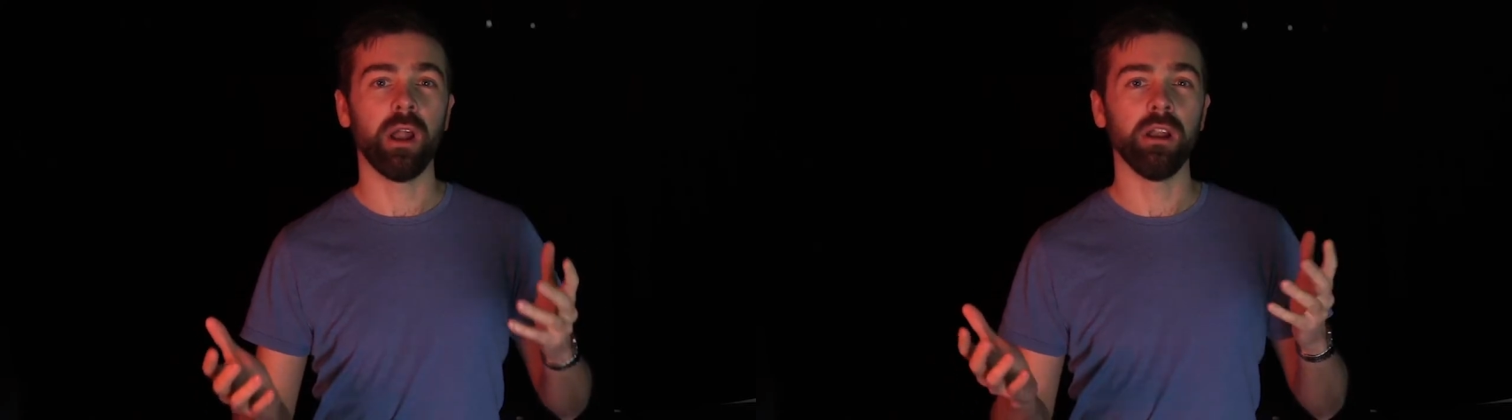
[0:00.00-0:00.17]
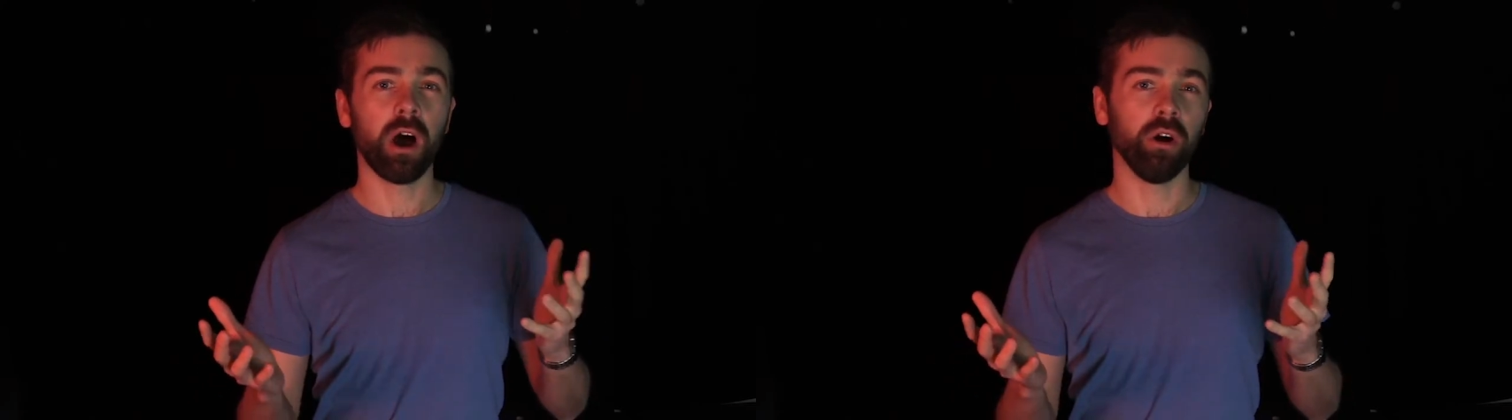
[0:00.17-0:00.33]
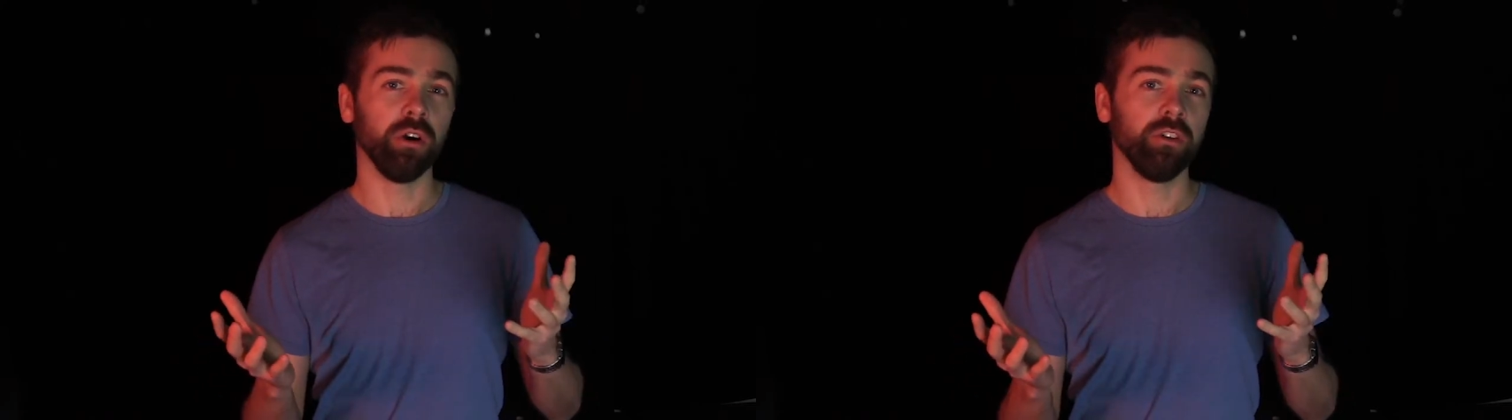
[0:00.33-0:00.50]

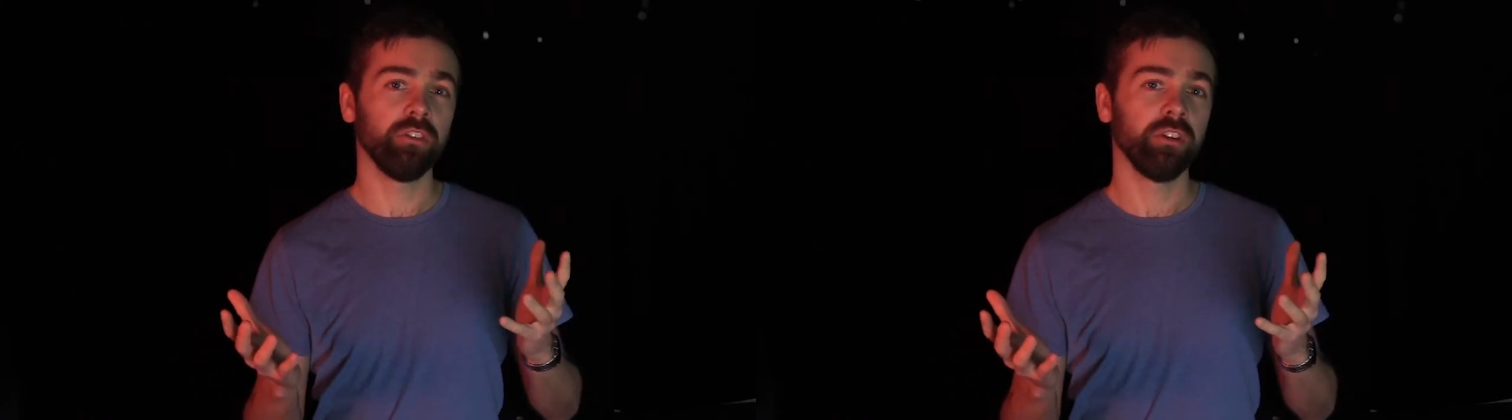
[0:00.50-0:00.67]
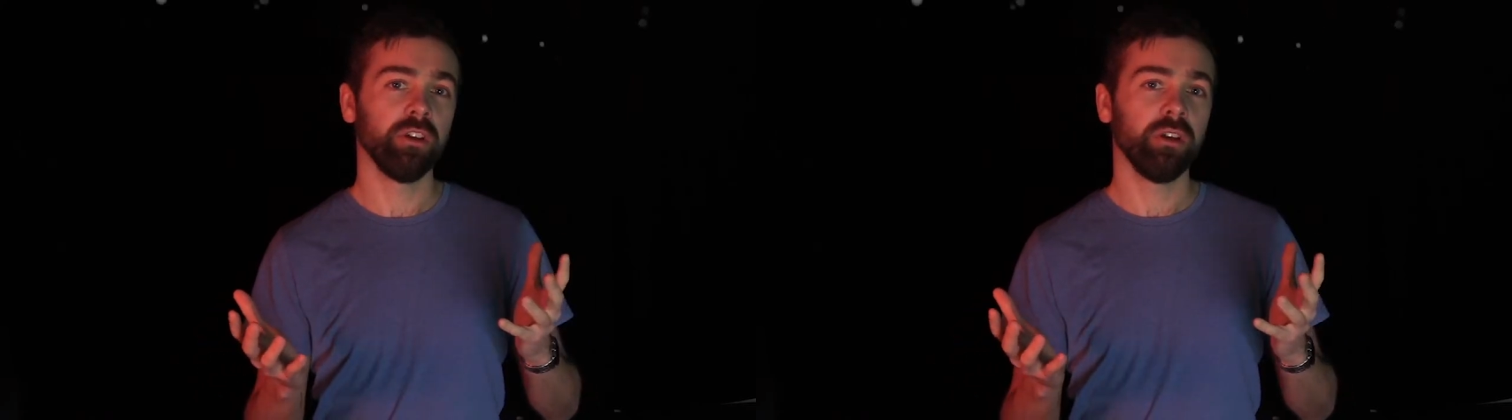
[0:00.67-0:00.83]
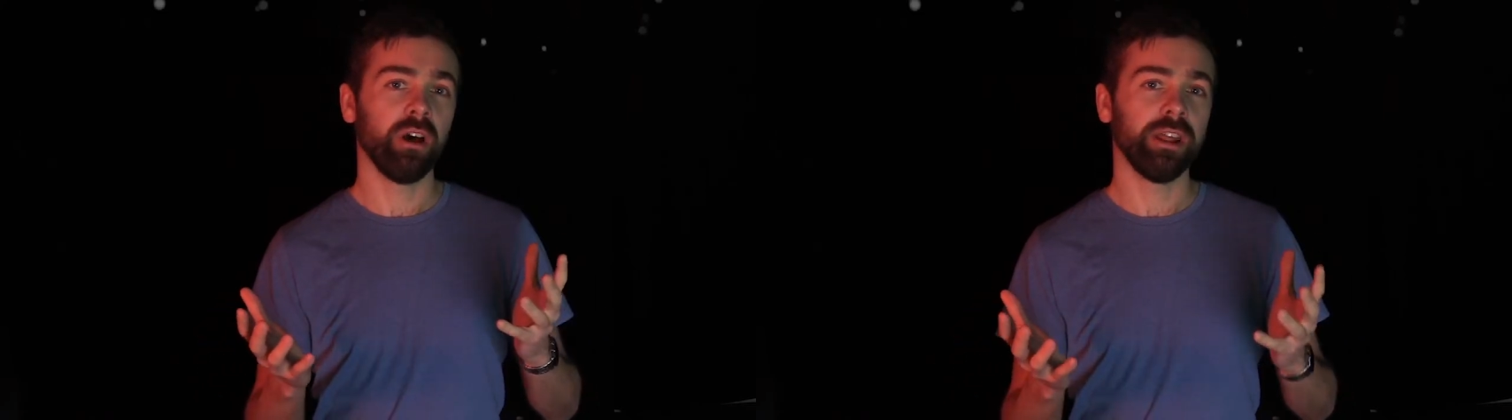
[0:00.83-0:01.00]
lungs,
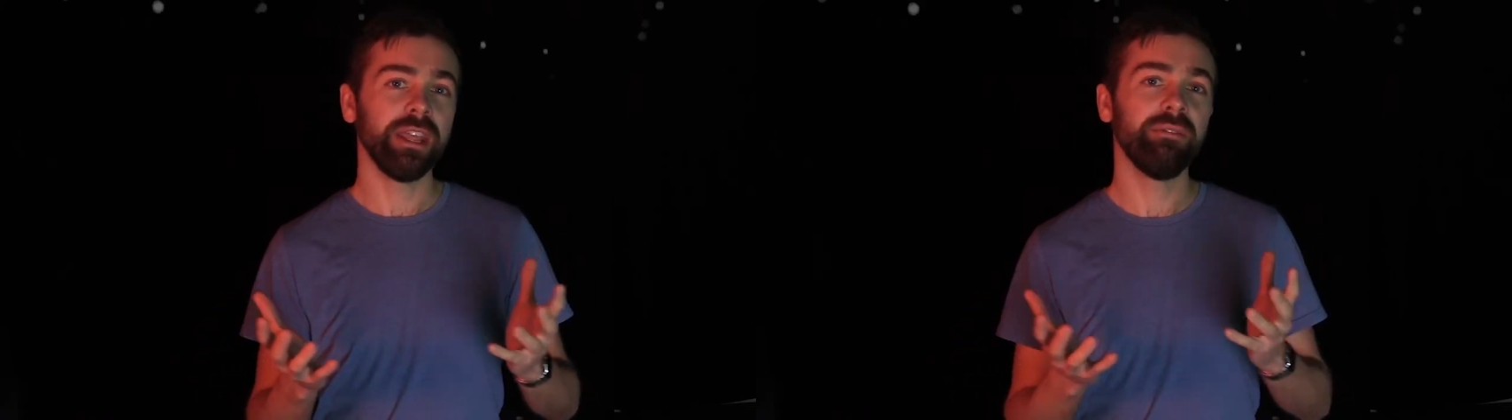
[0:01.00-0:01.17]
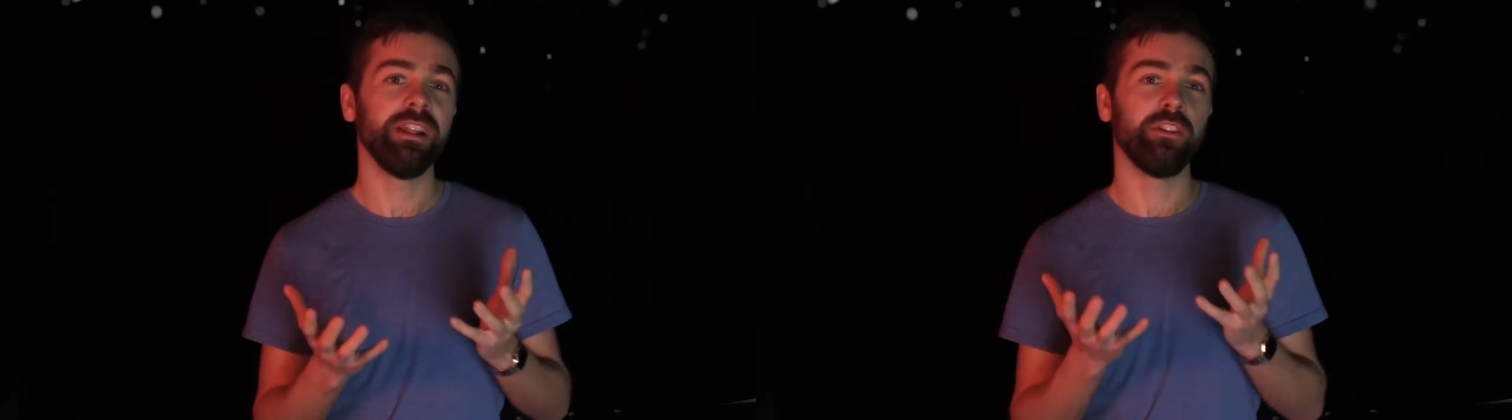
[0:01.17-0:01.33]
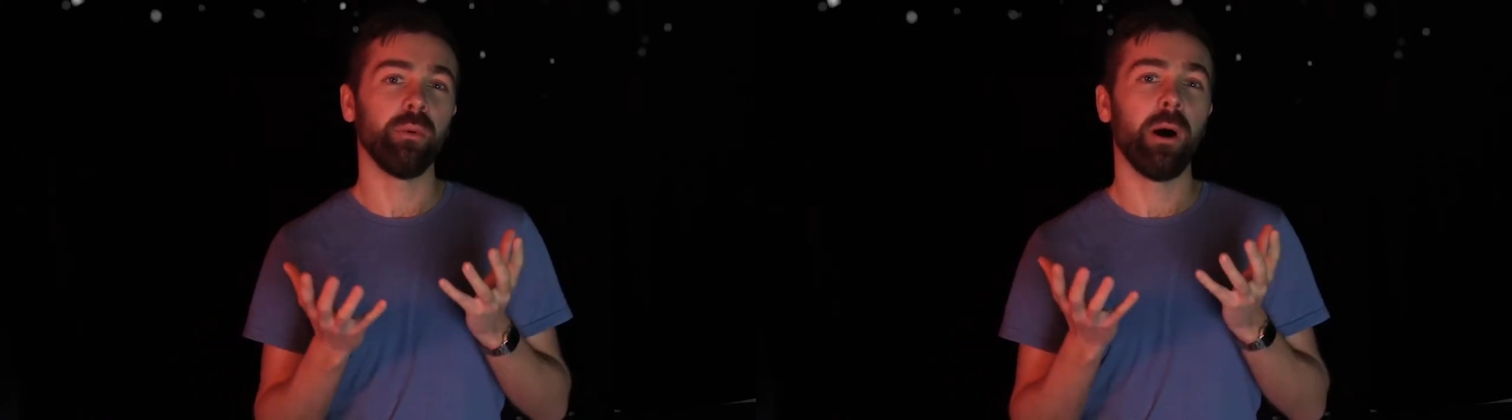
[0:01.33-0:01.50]
and even
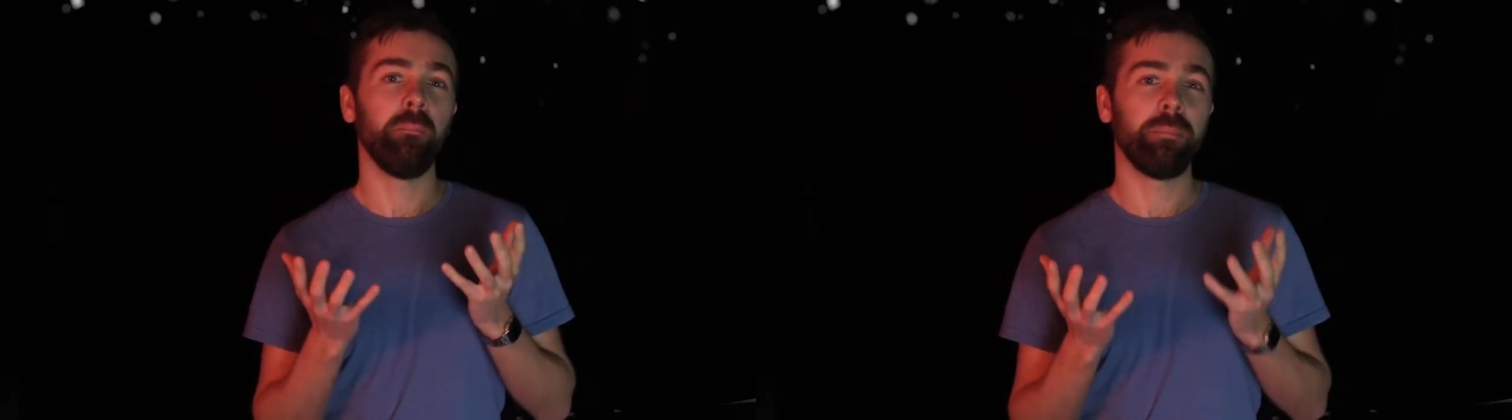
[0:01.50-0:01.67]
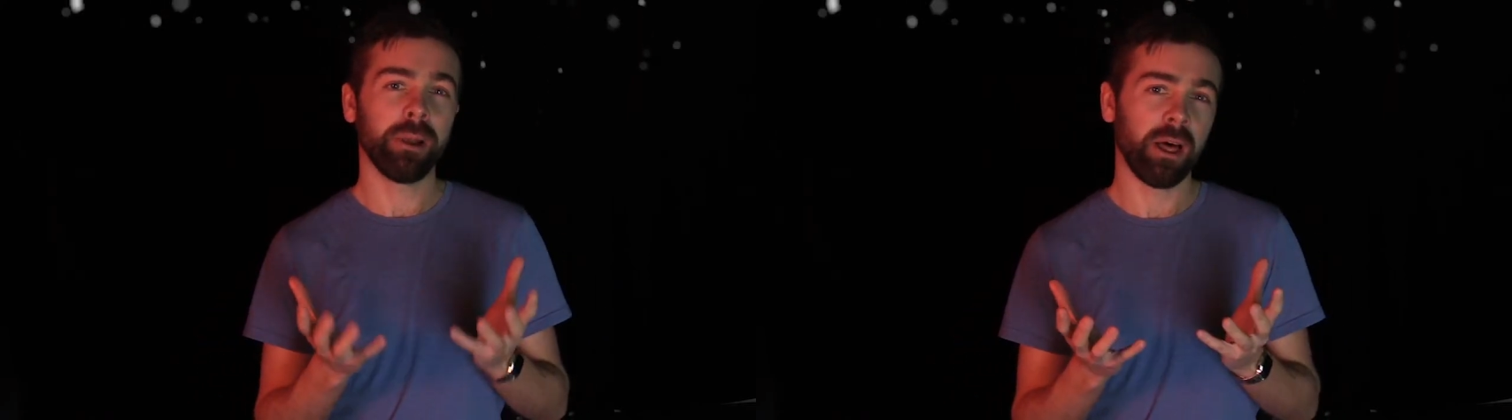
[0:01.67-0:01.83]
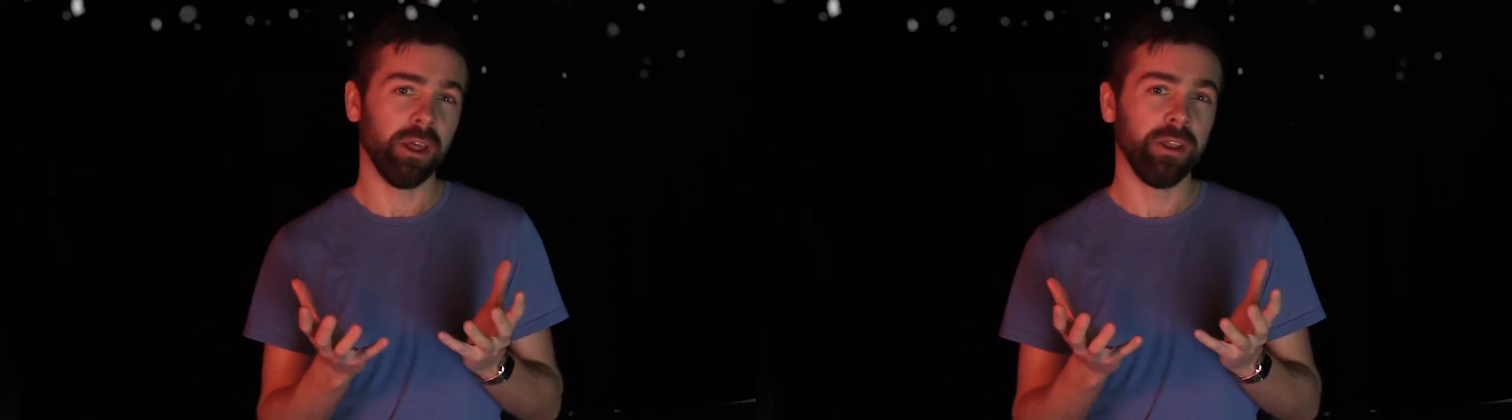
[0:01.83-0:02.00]
into our
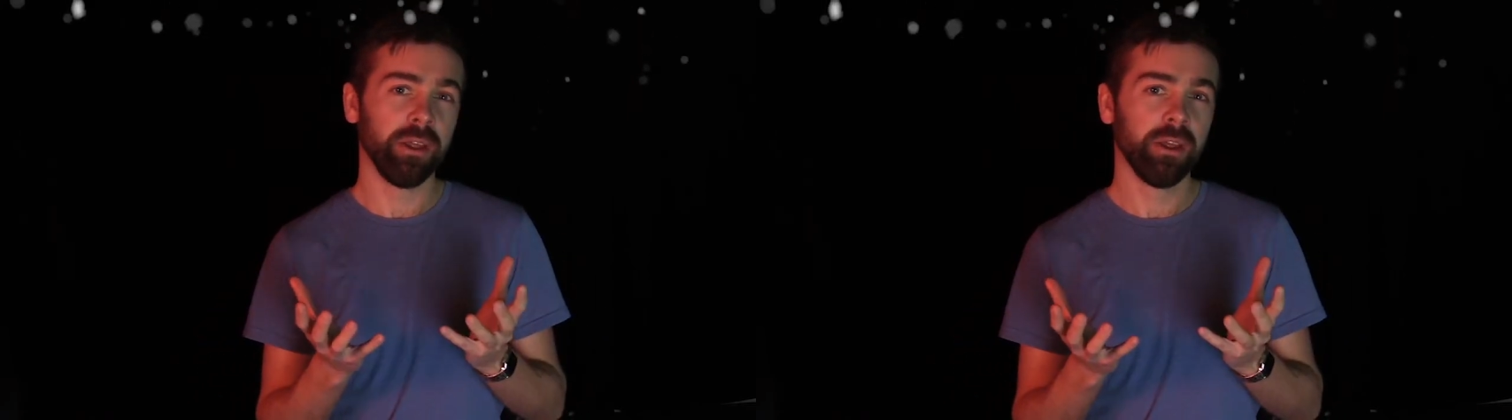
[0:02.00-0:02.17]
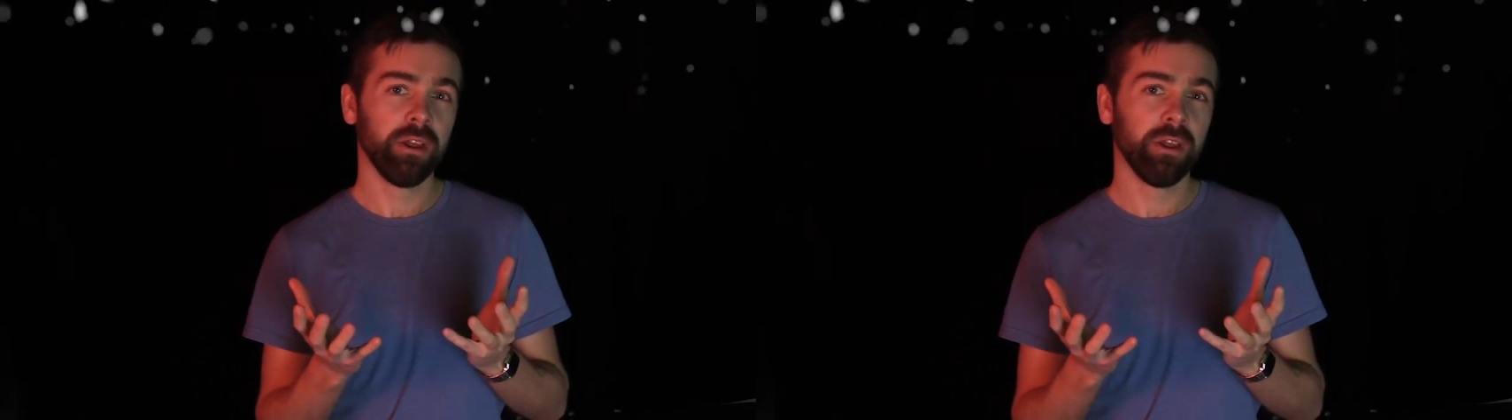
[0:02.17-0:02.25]
blood,